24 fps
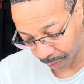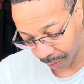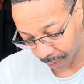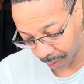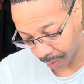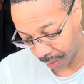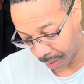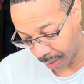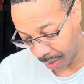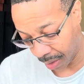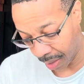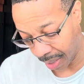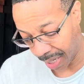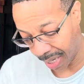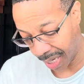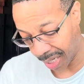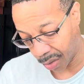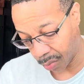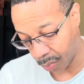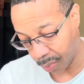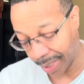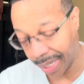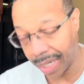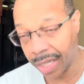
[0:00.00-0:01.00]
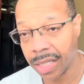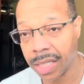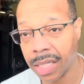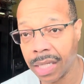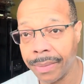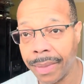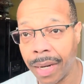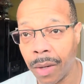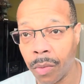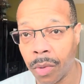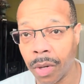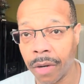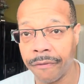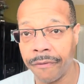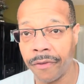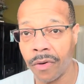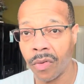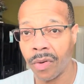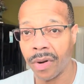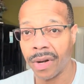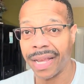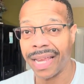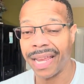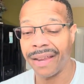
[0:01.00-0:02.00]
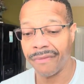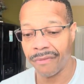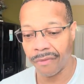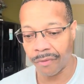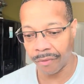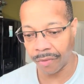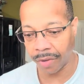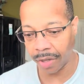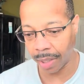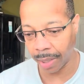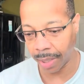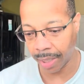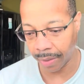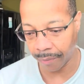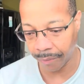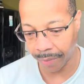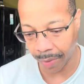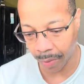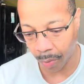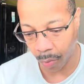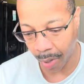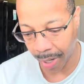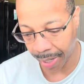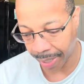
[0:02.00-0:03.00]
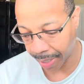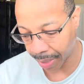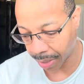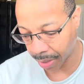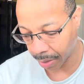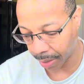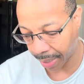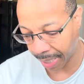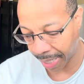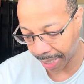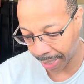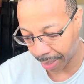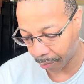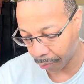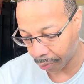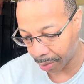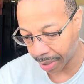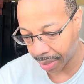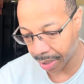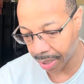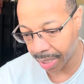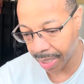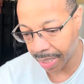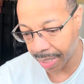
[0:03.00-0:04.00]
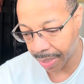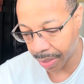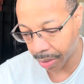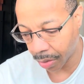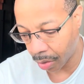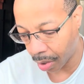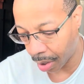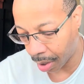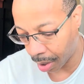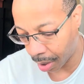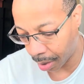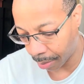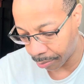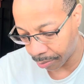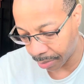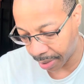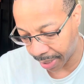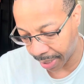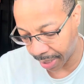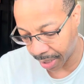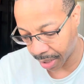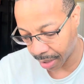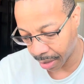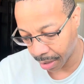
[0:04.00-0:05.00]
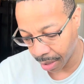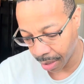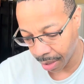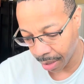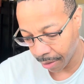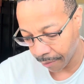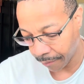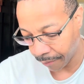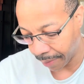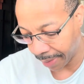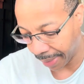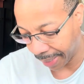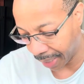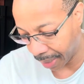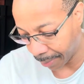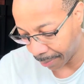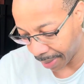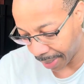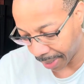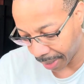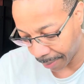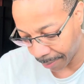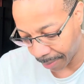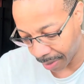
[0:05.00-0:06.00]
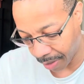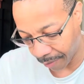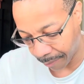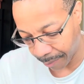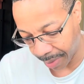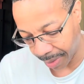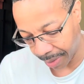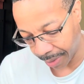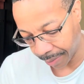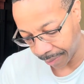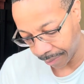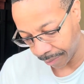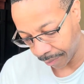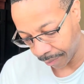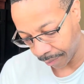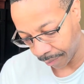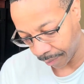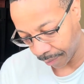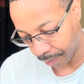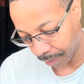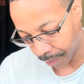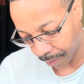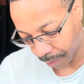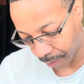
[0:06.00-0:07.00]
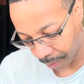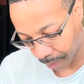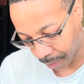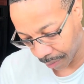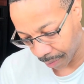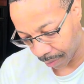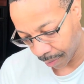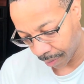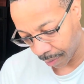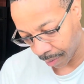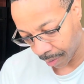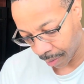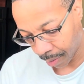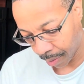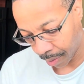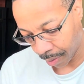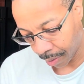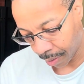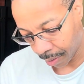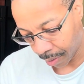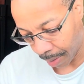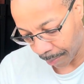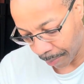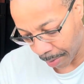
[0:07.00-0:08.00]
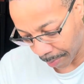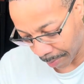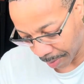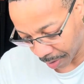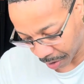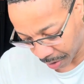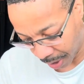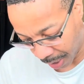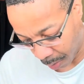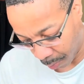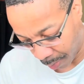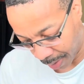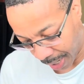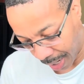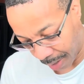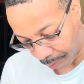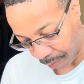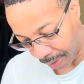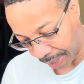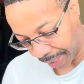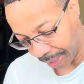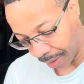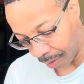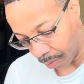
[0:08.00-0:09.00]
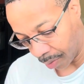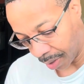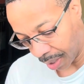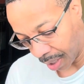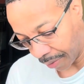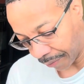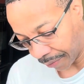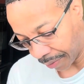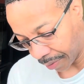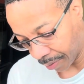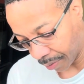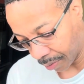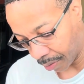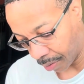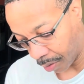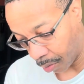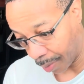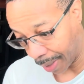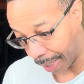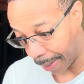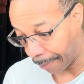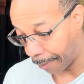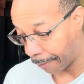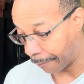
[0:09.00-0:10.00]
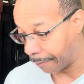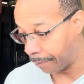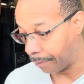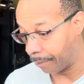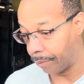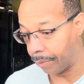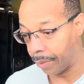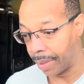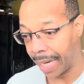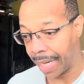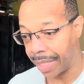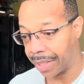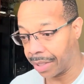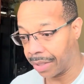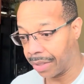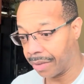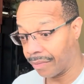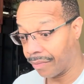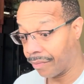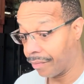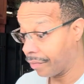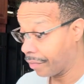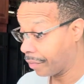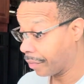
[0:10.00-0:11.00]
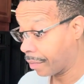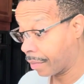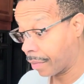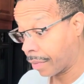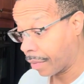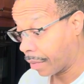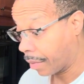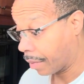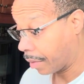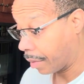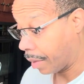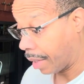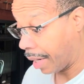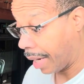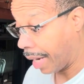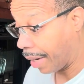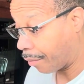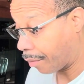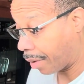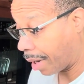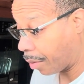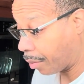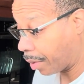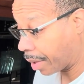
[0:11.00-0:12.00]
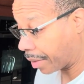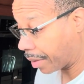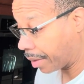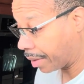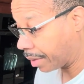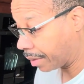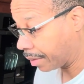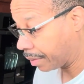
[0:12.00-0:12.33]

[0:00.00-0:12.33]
And guys, when I send my work forward, it really requires any critiques or updates for anybody above me. They pretty much take what I write, whatever, or what I do, and they run with it.